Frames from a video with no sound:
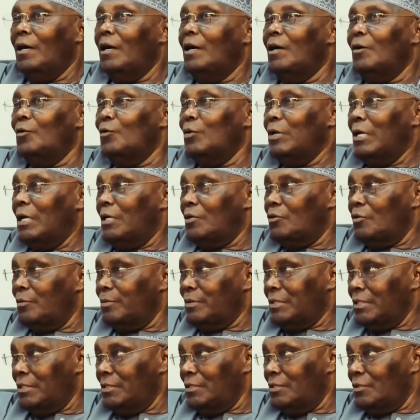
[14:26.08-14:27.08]
we
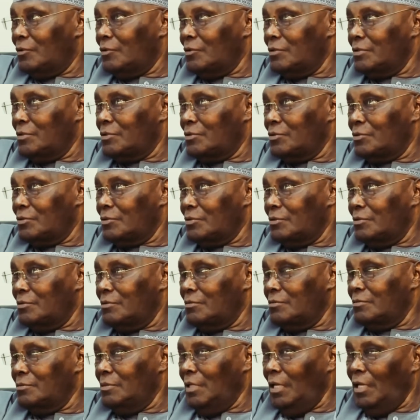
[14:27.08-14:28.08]
adopted the
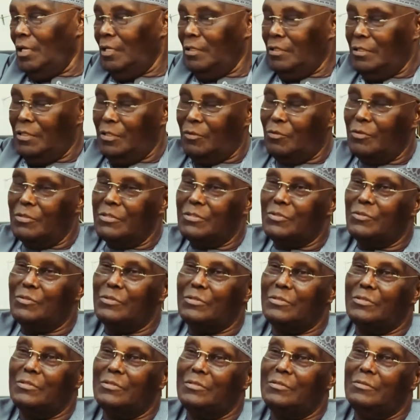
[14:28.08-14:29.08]
Constitution. And the
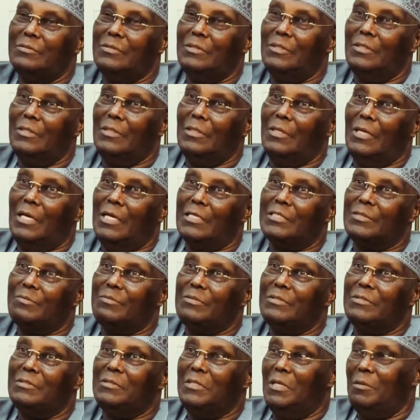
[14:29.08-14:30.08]
Constitution has
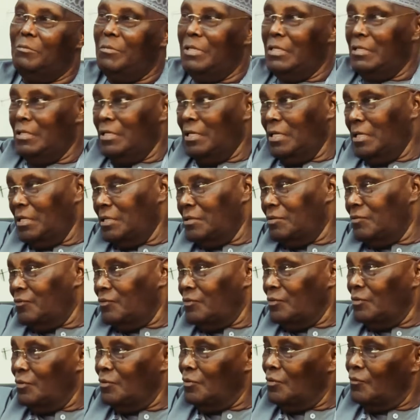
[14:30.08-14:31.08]
been amended,
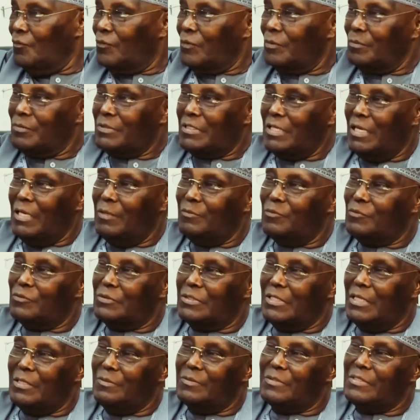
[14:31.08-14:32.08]
from time to
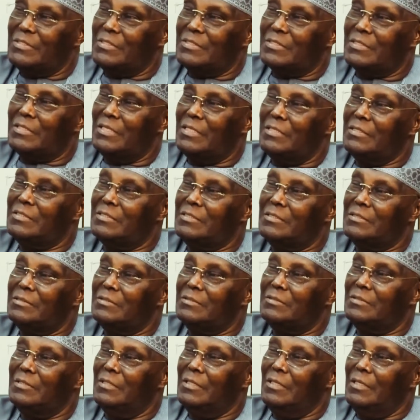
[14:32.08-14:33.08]
time since
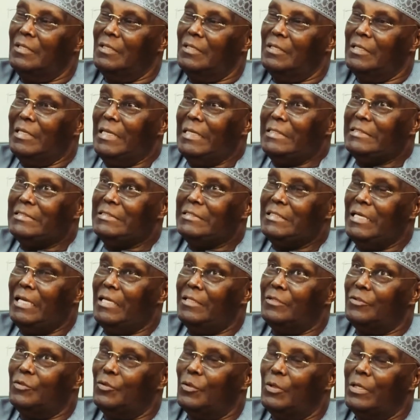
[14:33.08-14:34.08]

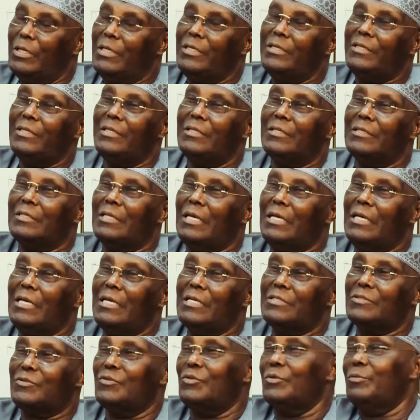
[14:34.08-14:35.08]
1999. The only thing that
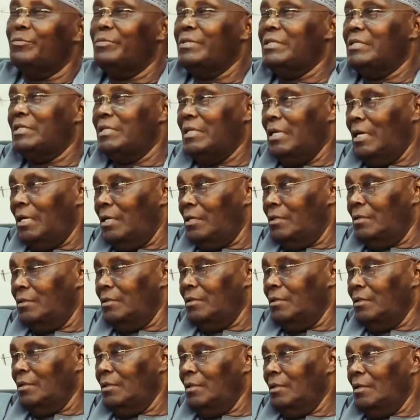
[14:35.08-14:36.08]
has not been done
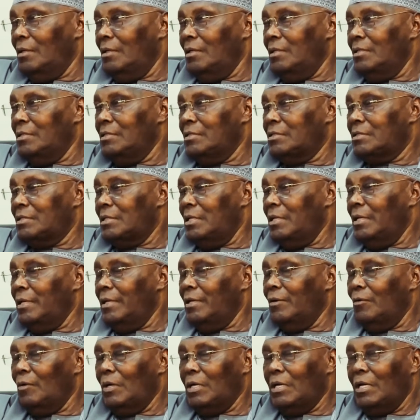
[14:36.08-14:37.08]
is
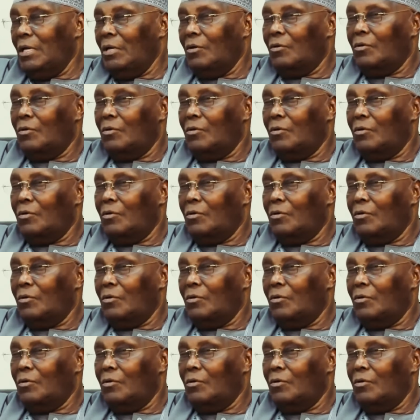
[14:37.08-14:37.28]
what I